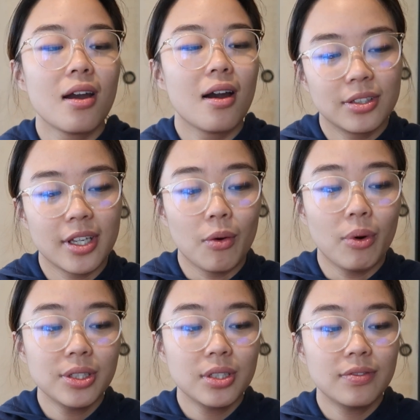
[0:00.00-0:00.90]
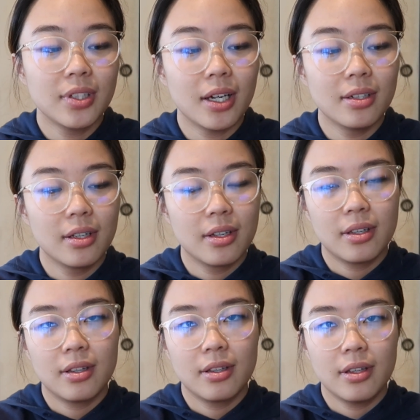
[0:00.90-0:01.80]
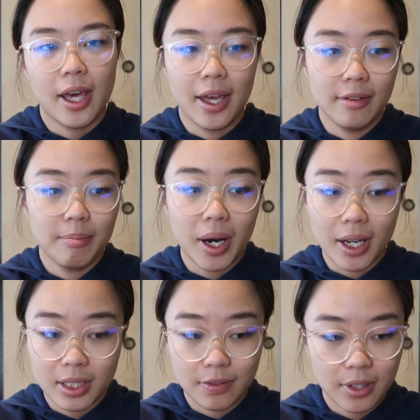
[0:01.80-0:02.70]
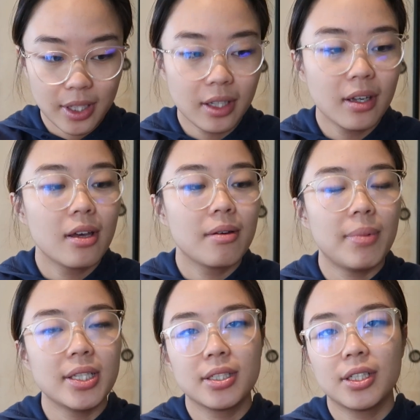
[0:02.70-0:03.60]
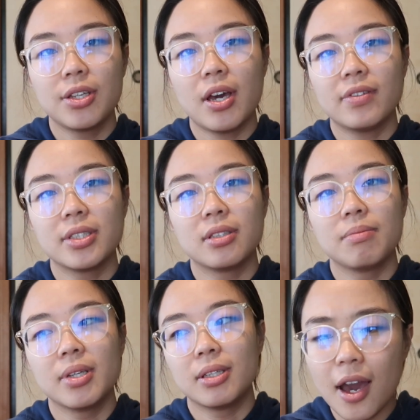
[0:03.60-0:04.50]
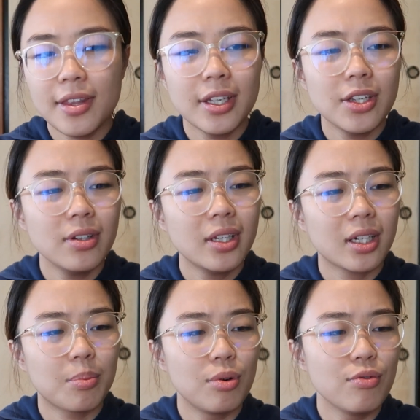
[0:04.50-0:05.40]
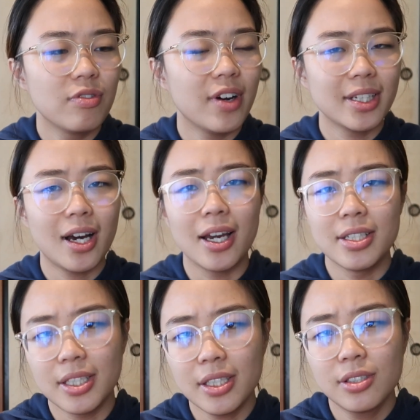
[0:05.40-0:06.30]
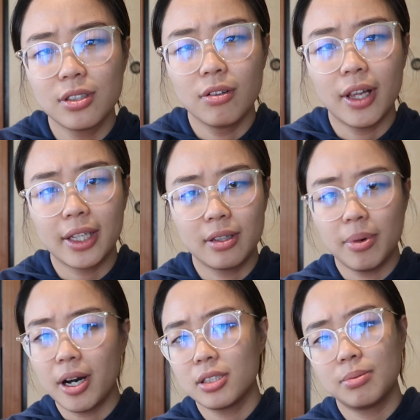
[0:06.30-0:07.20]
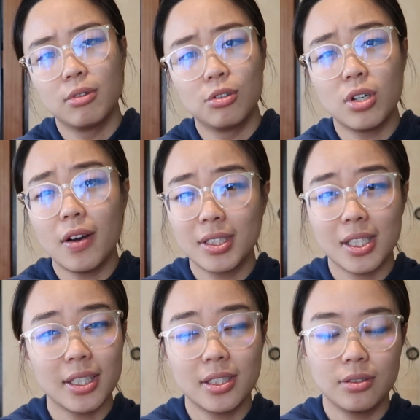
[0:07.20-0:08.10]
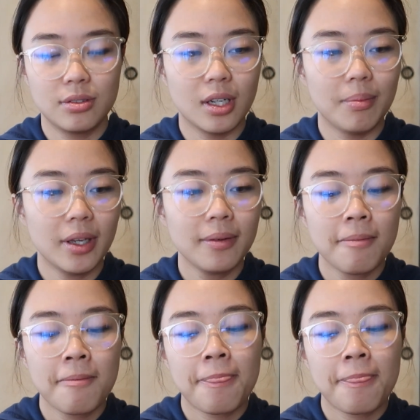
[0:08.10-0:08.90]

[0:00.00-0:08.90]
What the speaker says: So yeah, once you've done and passed everything, basically you have to submit, I think you need a proof of ID, so your passport or driver's license or something,